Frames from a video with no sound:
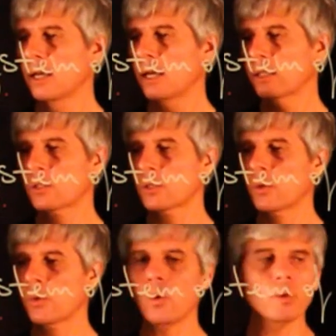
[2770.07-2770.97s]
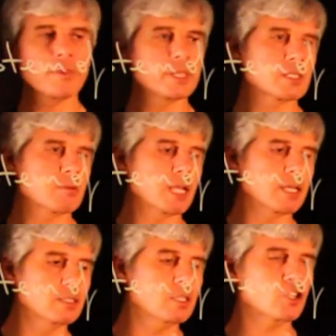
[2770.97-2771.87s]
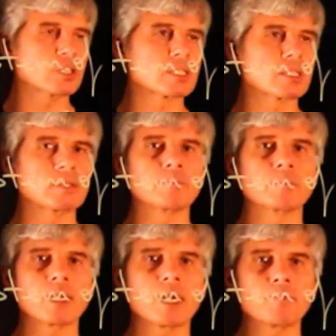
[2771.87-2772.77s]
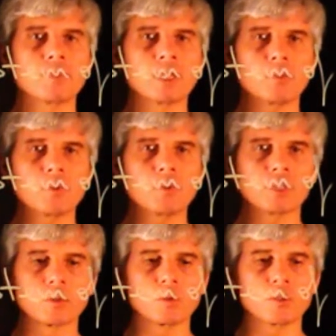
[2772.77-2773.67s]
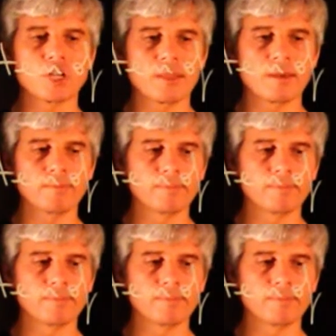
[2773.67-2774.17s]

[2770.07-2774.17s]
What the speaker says: And so all these three conditions become equivalent to each other.